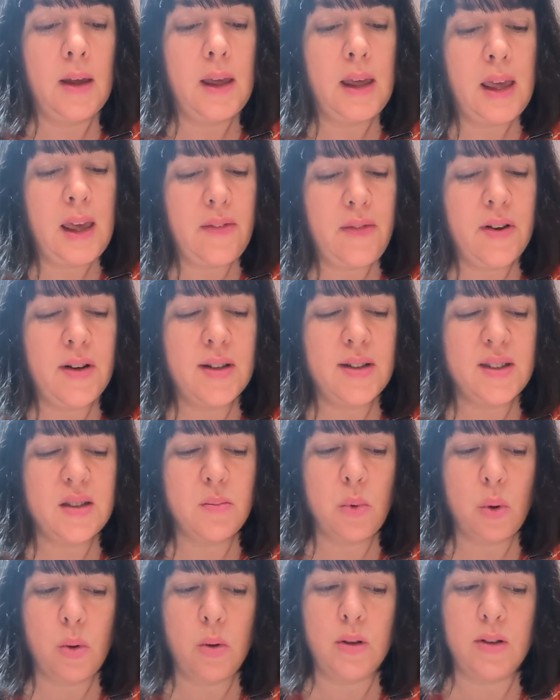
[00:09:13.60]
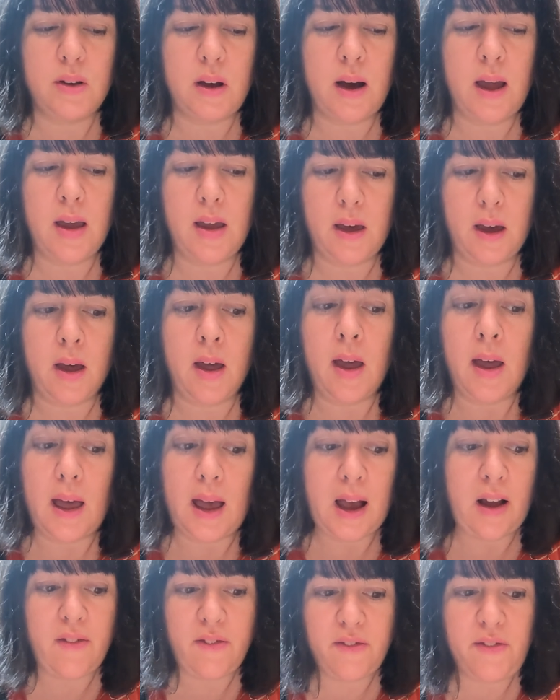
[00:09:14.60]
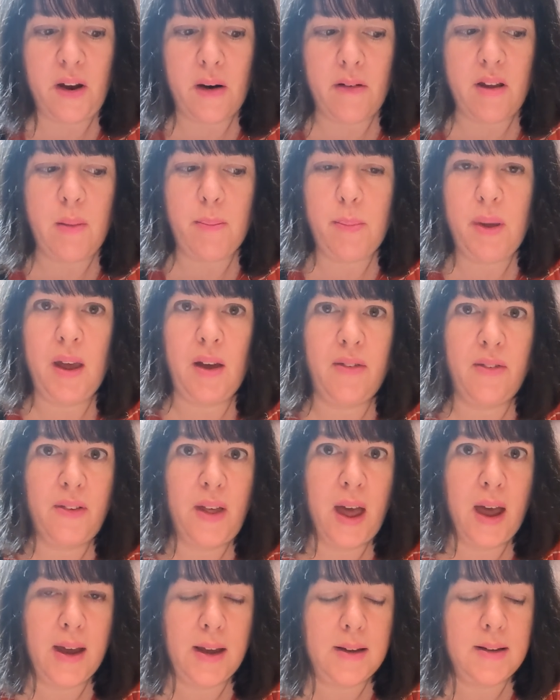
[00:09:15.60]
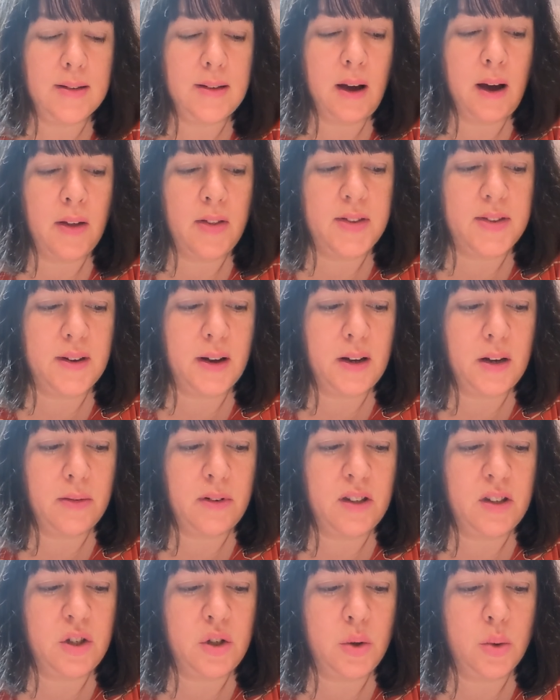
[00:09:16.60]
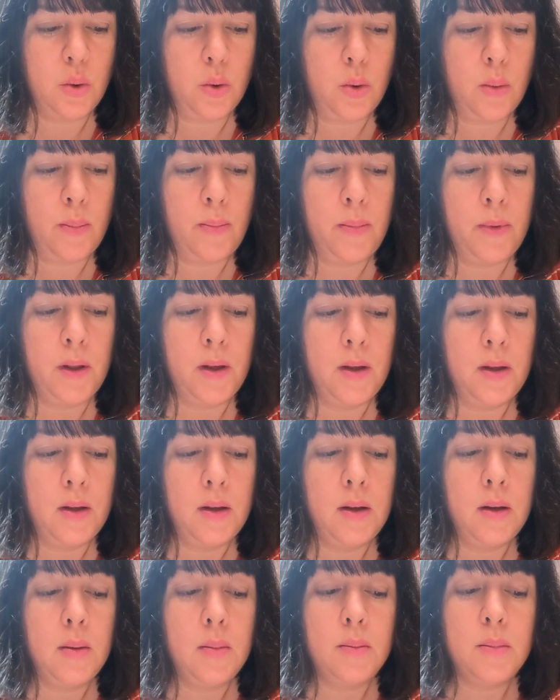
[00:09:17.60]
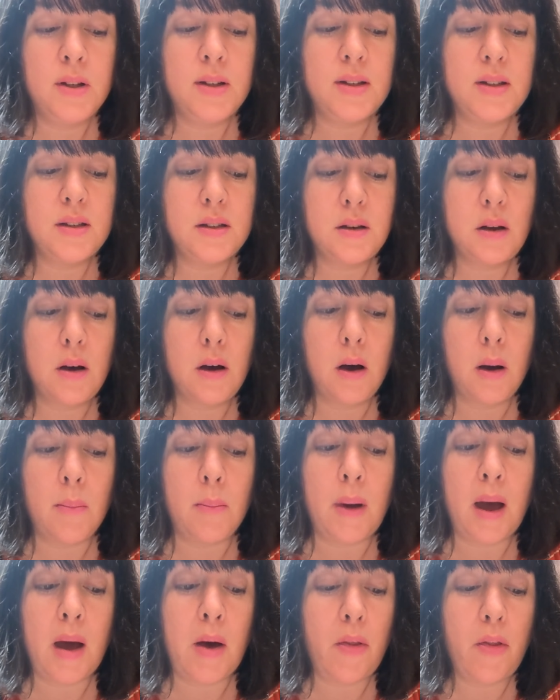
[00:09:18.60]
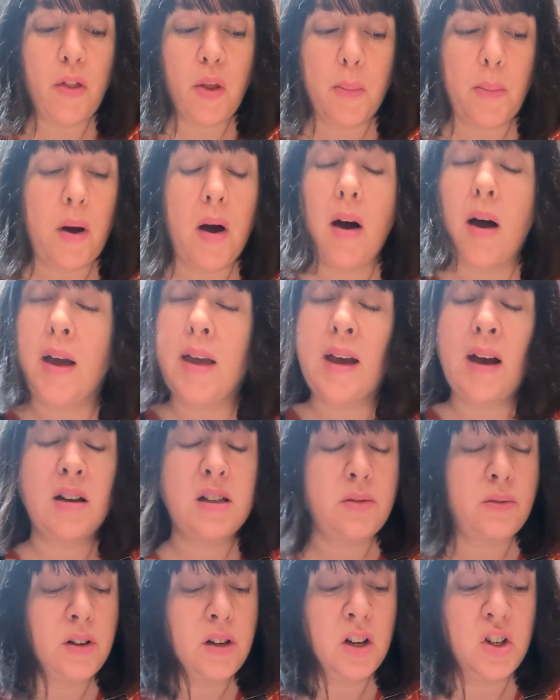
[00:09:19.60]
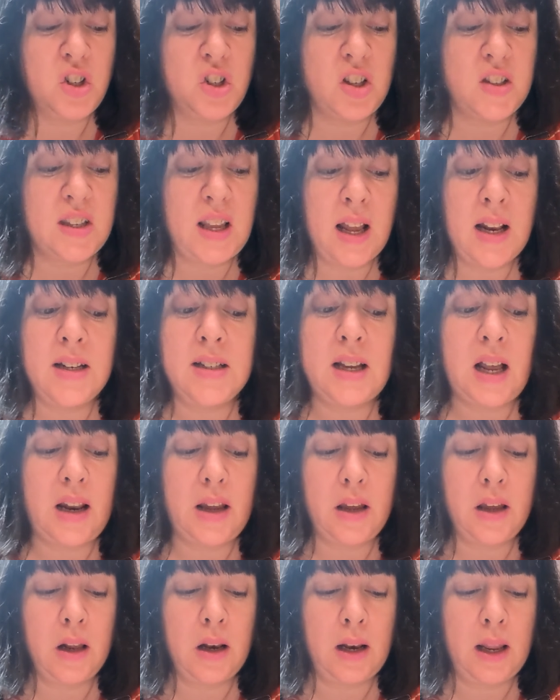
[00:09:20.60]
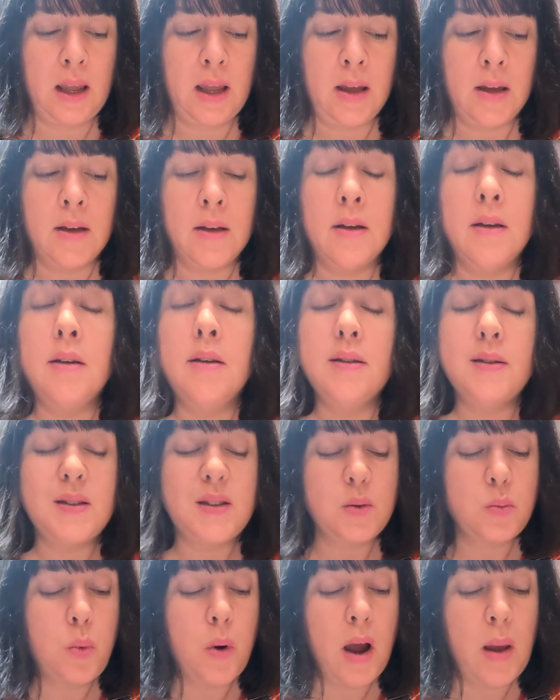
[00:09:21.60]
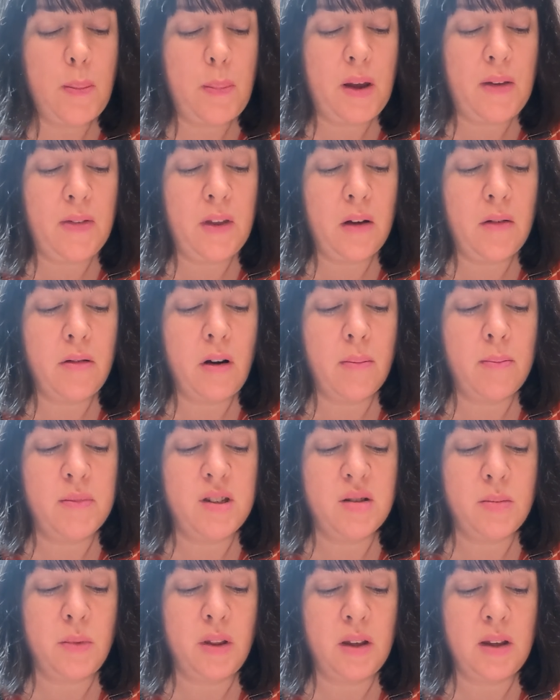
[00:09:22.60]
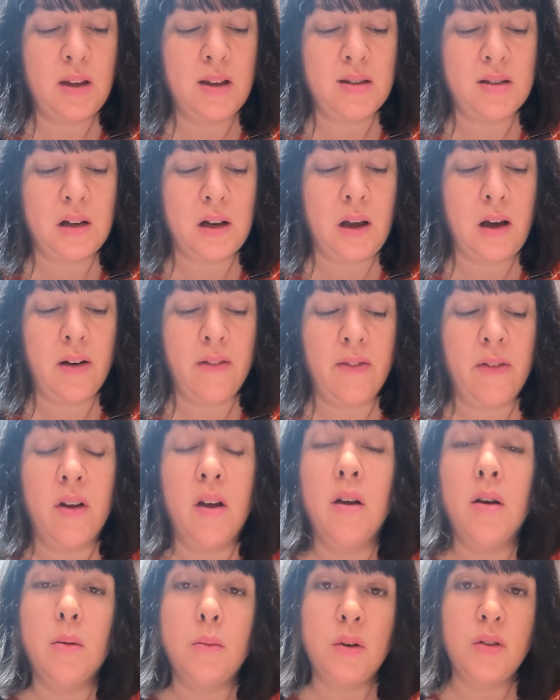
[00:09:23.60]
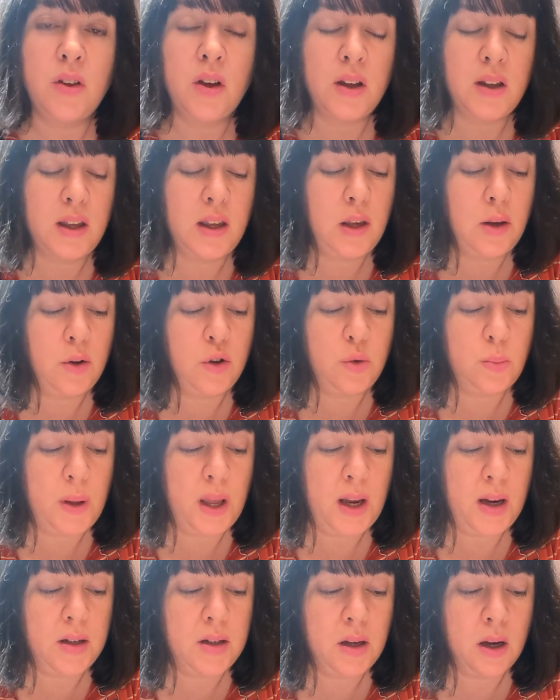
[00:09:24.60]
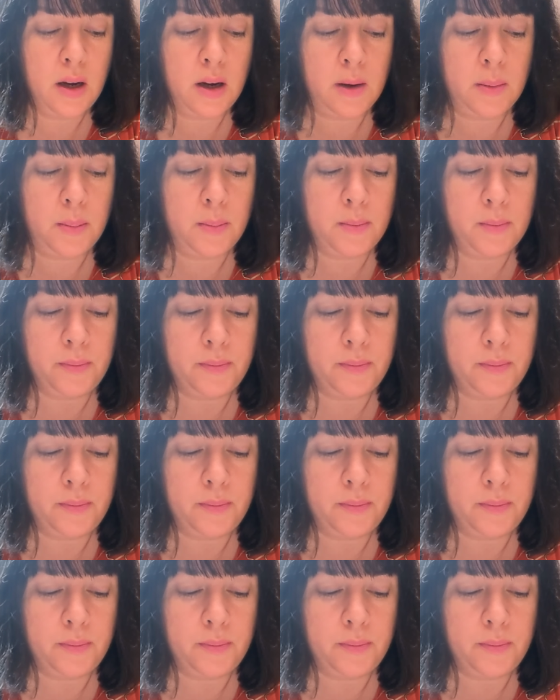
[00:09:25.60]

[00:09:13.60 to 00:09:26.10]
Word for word: Even a small tiger had very big fangs either side of its jaw but Star mouthed the pie out of Anushka's hand delicately, swiping the crumbs from the girl's glove with her huge pink tongue.